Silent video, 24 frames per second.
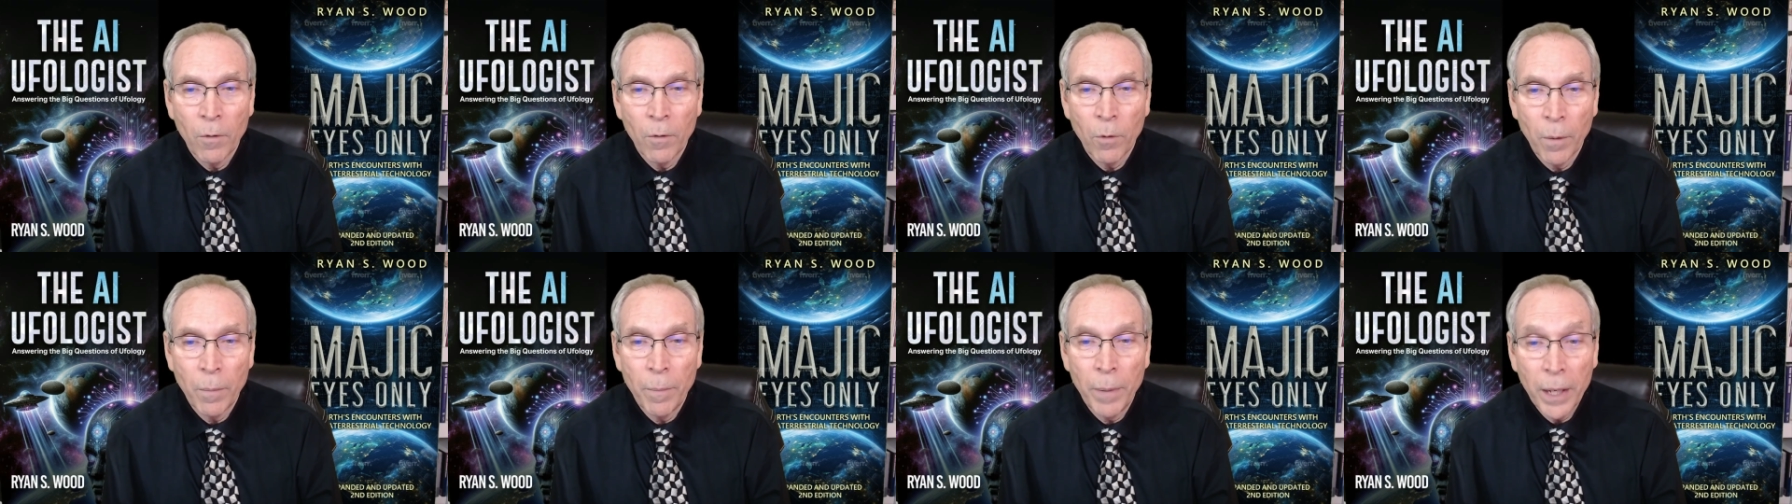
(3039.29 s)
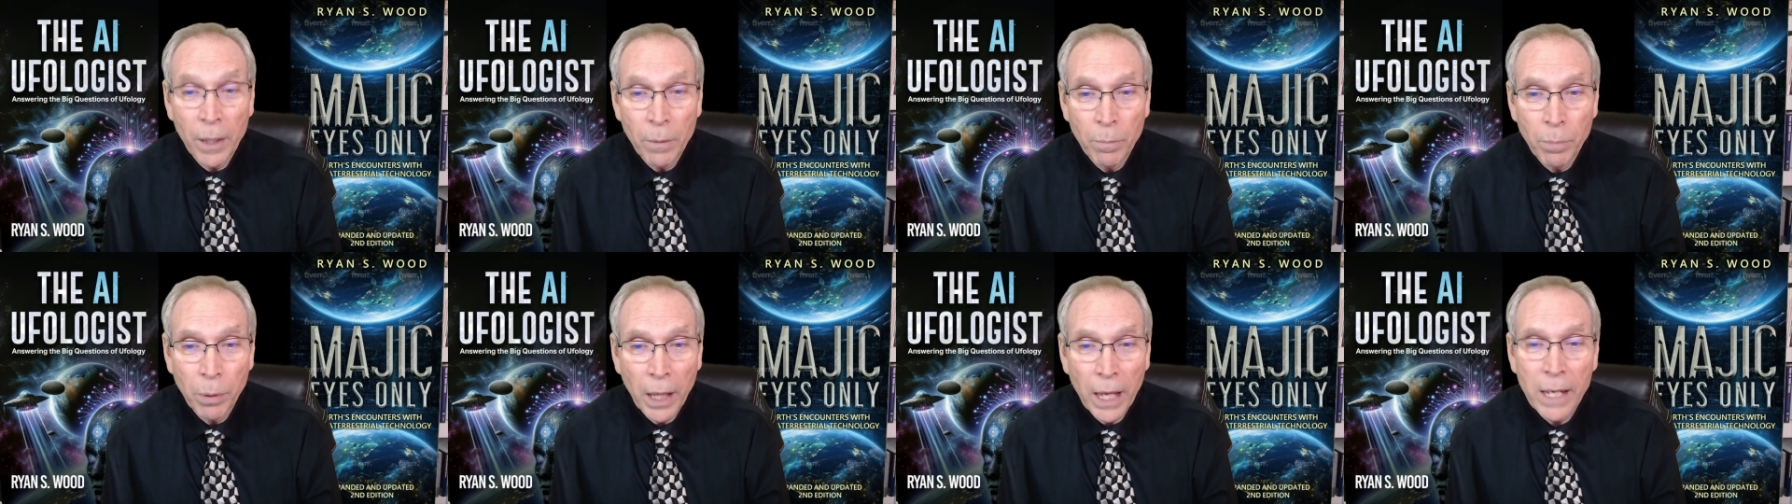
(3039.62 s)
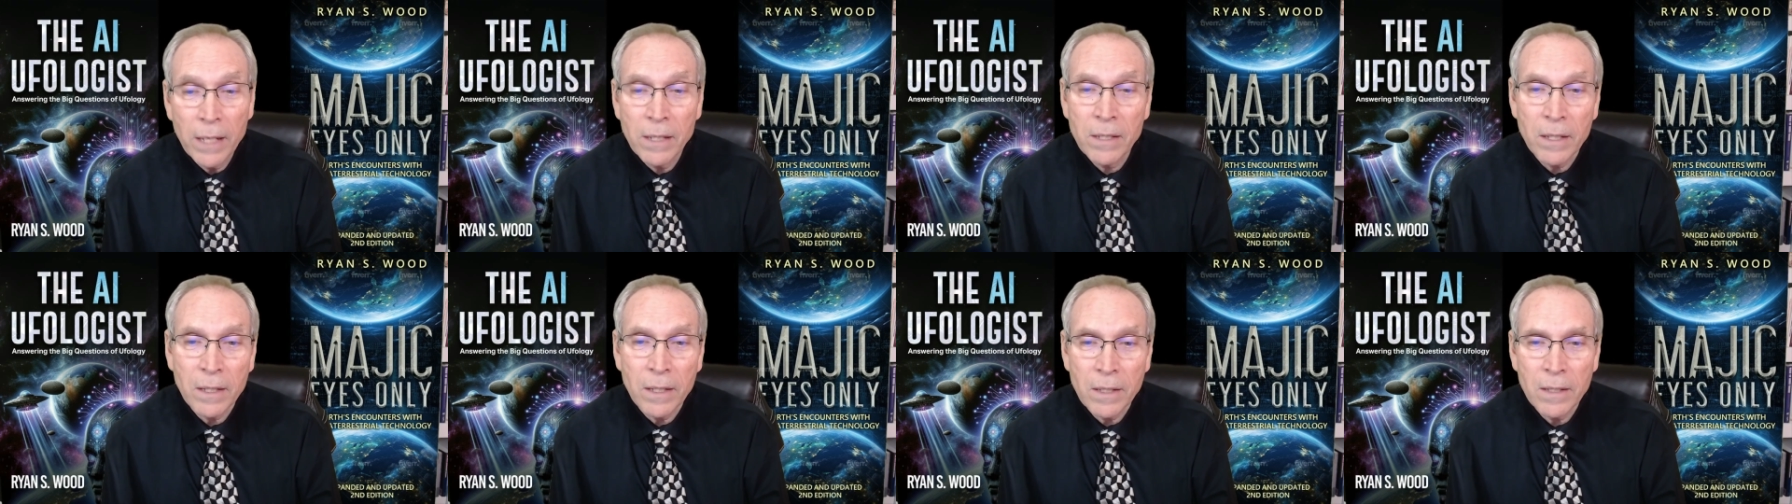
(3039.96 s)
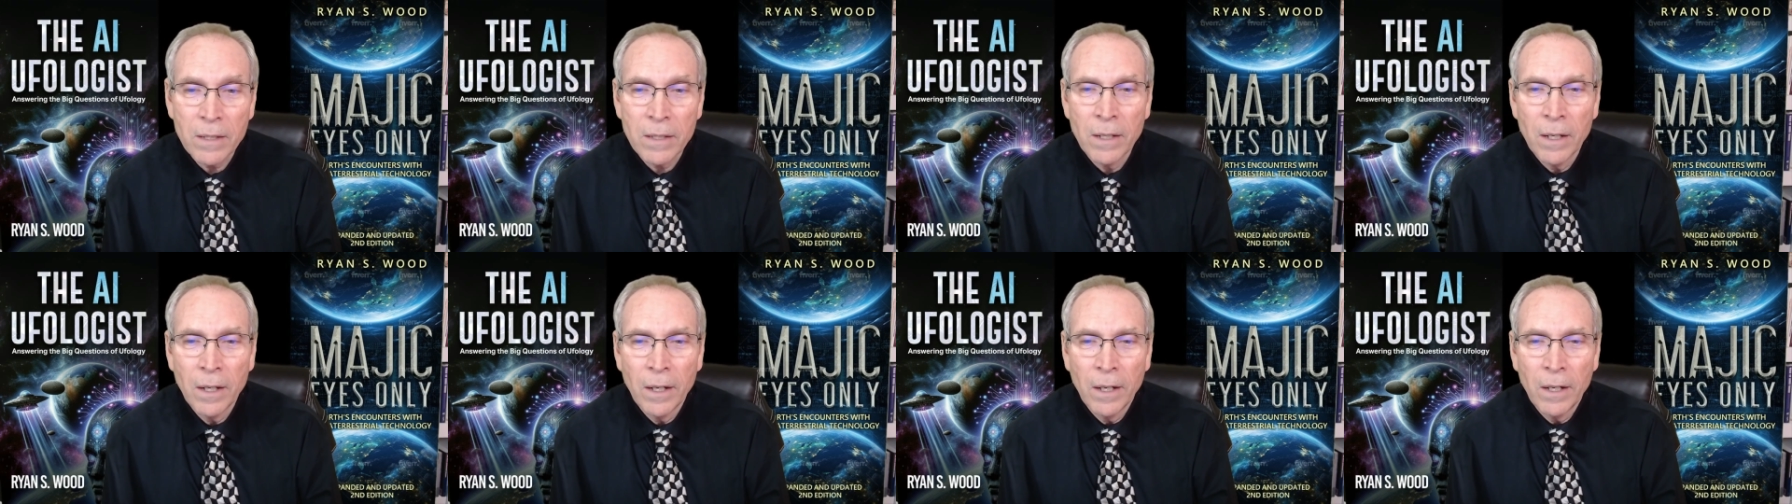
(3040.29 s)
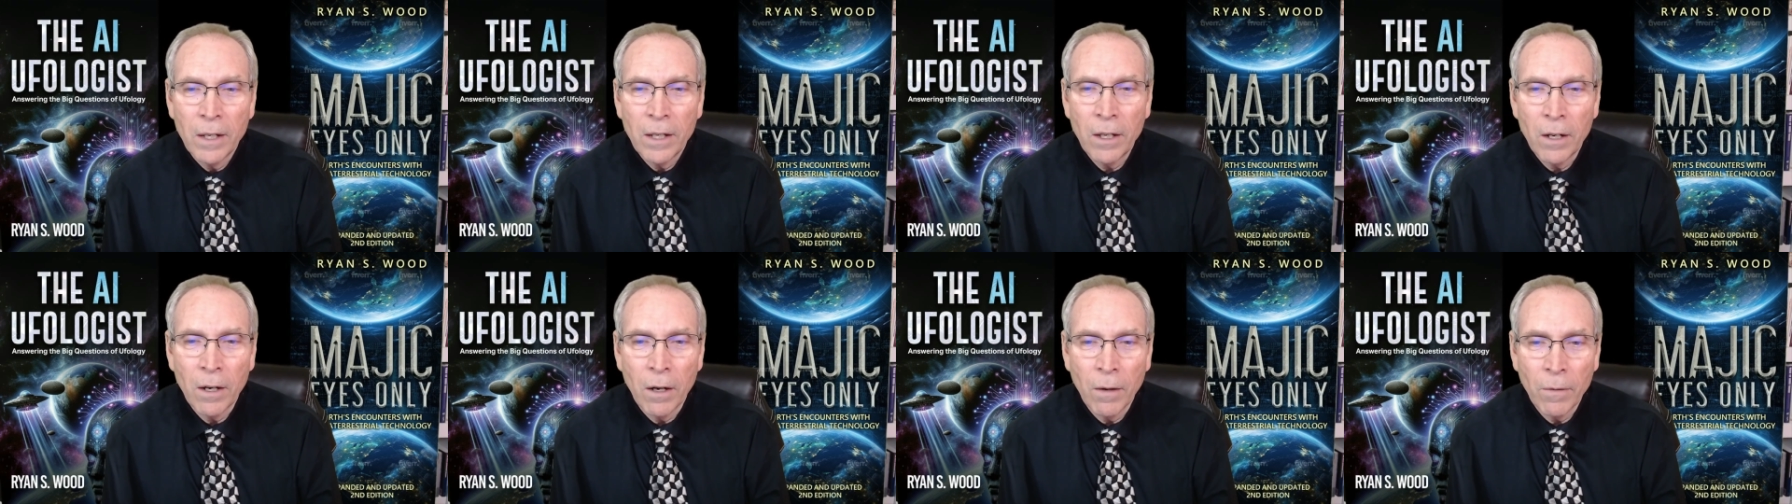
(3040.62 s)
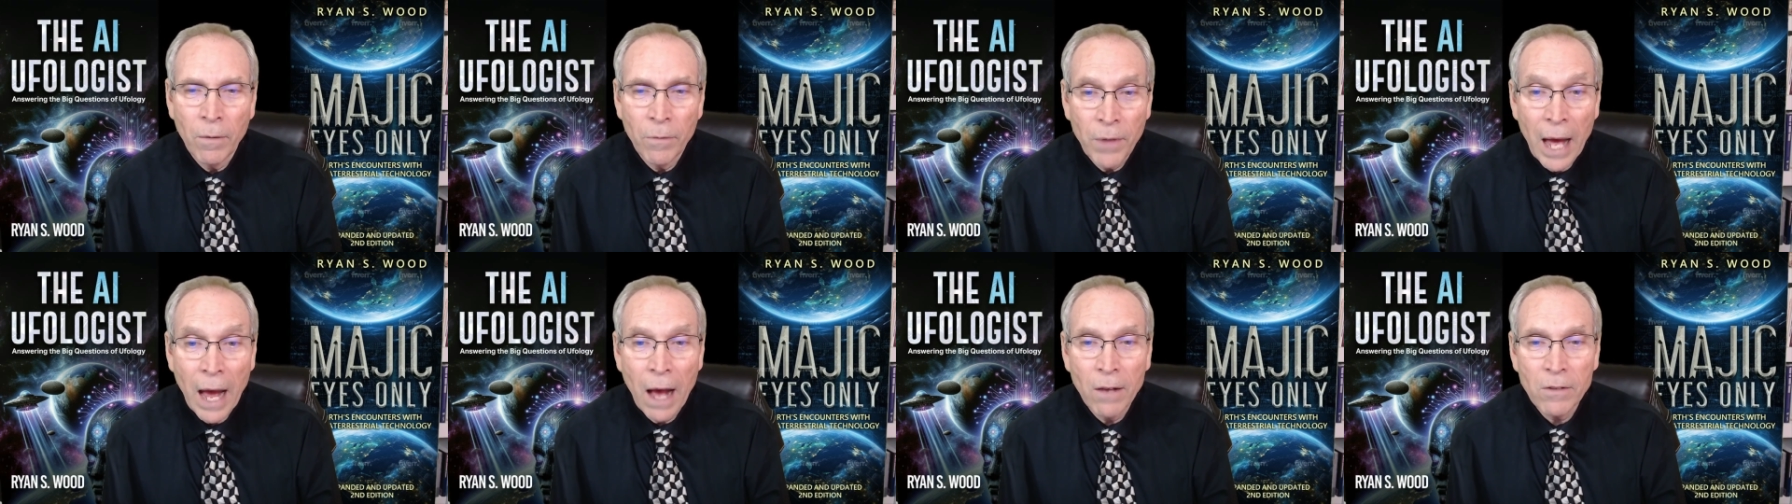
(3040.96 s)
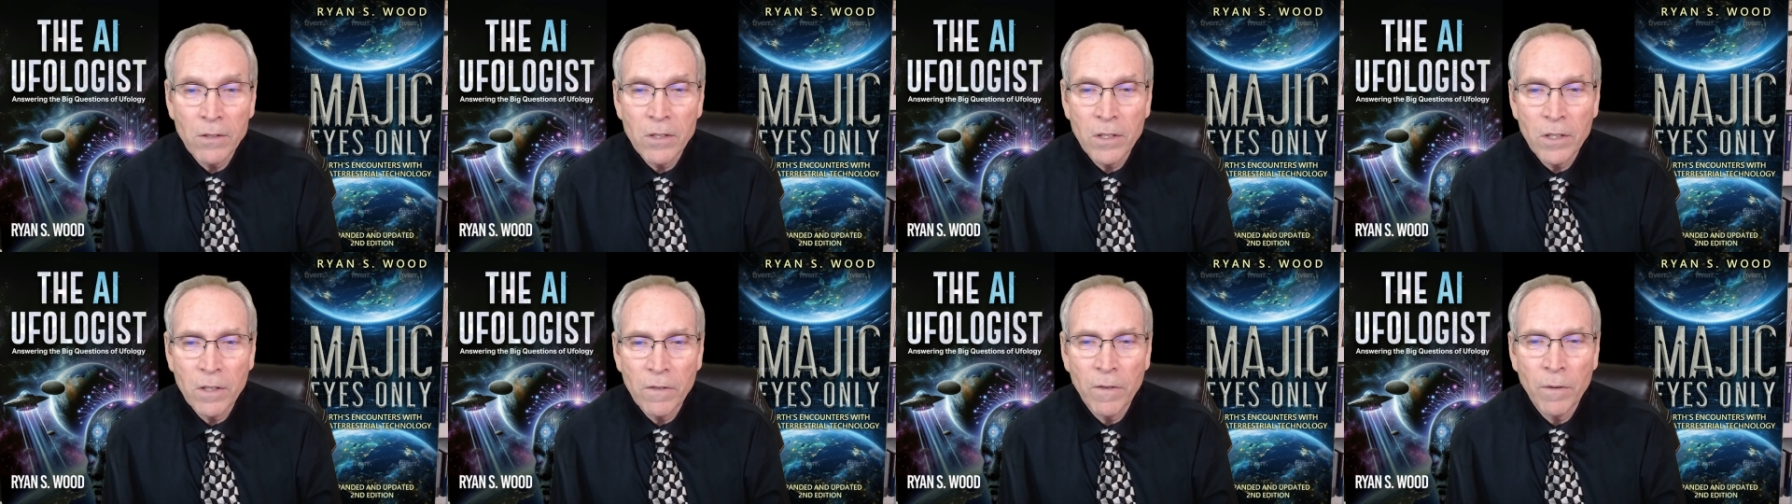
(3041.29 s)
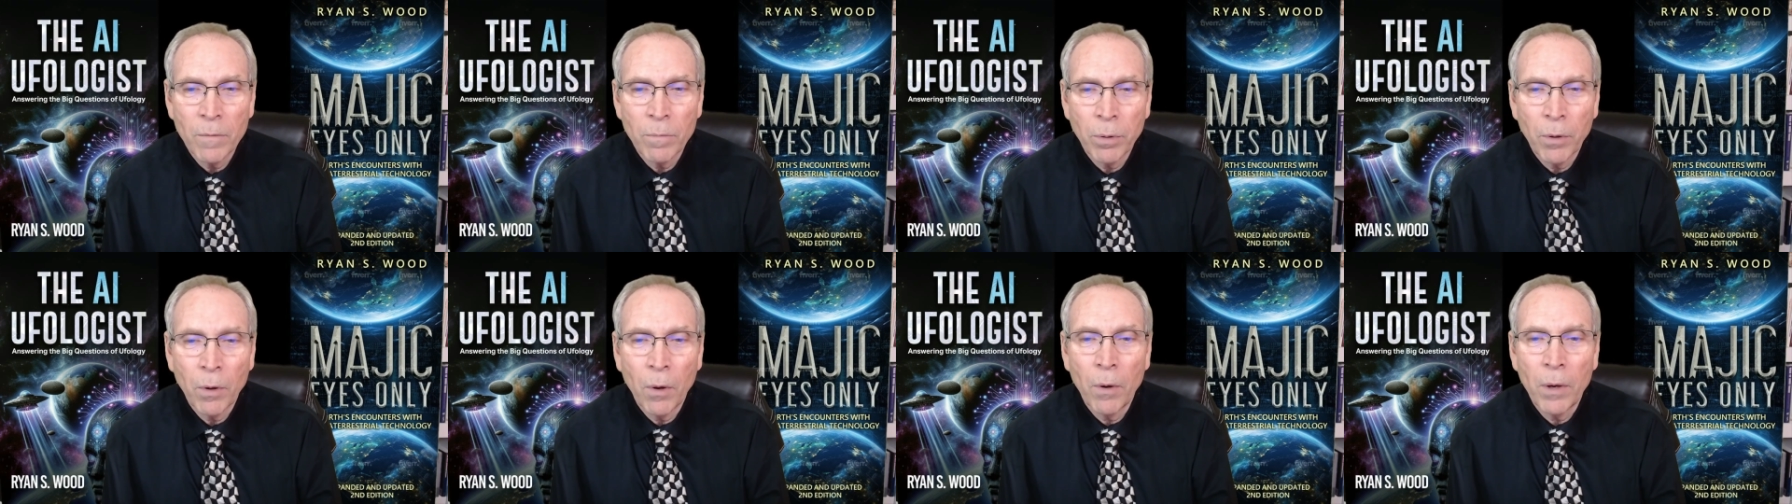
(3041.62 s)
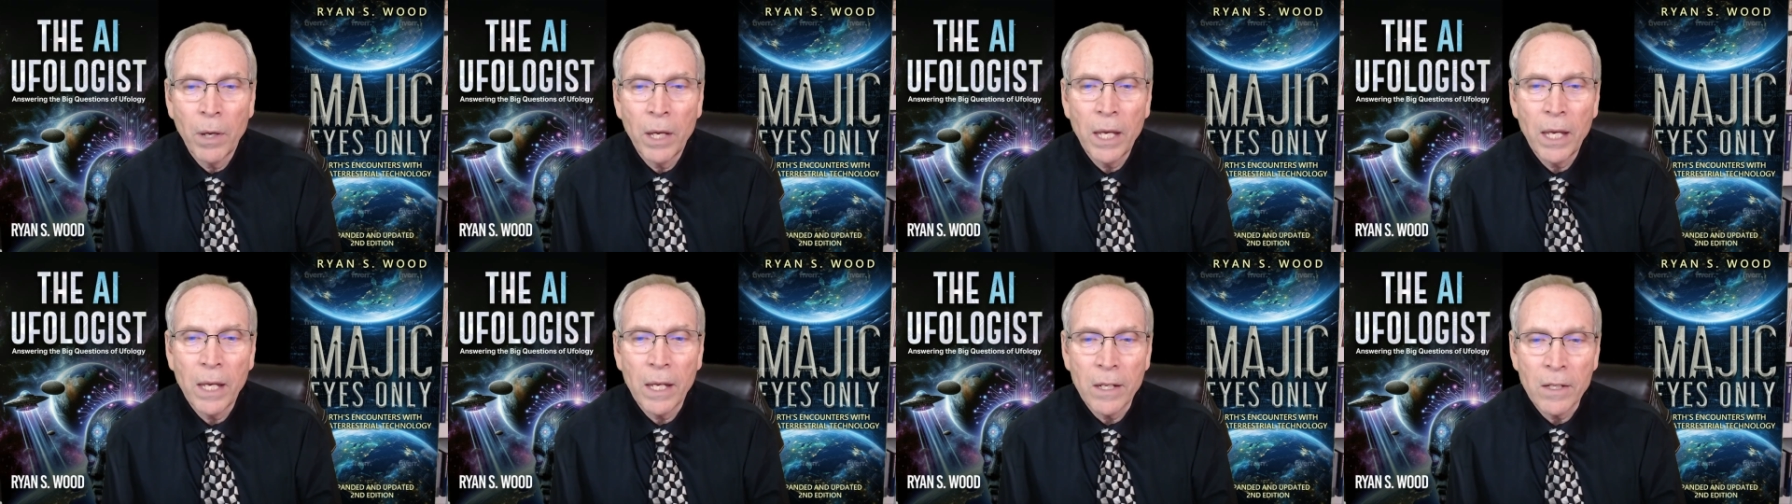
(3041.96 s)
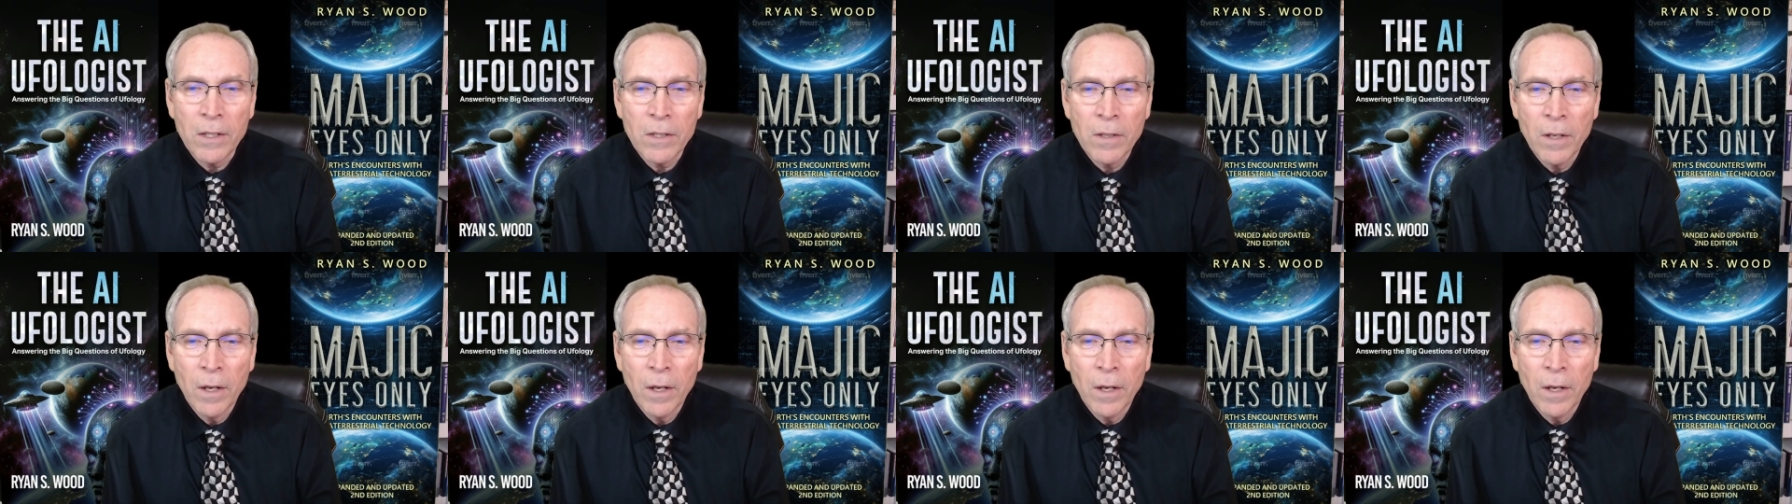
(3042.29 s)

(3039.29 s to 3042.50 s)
big places, thousands of employees,